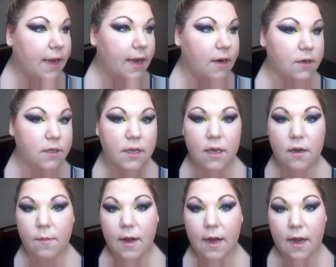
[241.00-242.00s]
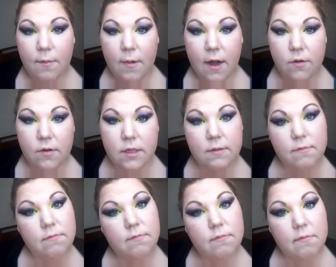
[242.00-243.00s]
hairs in my eyebrows
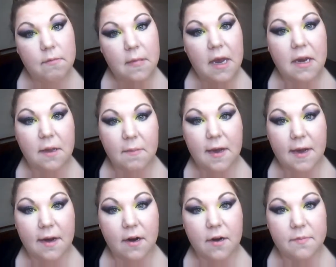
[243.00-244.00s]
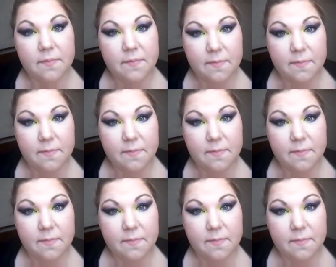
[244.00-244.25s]
and in my hair.